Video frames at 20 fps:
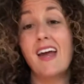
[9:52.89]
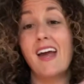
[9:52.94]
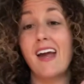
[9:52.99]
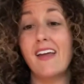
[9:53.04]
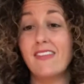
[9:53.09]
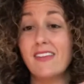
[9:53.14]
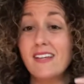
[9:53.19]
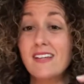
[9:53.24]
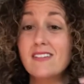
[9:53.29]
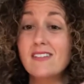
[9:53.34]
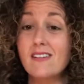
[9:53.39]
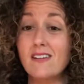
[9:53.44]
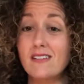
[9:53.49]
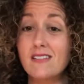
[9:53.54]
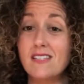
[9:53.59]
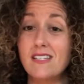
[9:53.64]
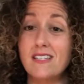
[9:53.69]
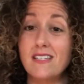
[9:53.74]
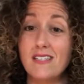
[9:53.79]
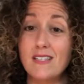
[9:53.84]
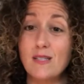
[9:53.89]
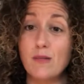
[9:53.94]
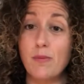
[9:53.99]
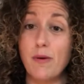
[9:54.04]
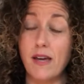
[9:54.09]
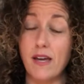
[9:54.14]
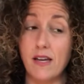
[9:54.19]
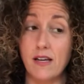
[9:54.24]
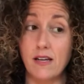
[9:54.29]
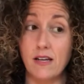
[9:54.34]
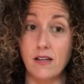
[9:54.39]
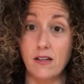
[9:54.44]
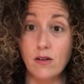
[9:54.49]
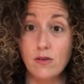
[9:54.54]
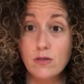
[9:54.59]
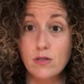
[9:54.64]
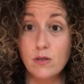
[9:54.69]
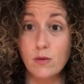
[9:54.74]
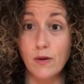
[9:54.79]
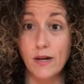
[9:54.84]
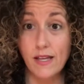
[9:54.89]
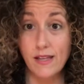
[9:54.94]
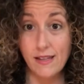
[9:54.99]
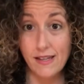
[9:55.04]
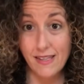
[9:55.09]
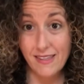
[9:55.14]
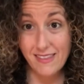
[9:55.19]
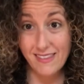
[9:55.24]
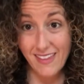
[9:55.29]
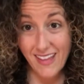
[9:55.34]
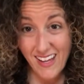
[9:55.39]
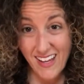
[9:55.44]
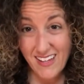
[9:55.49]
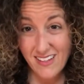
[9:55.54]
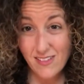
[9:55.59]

and then it starts to dissipate and it goes away like that.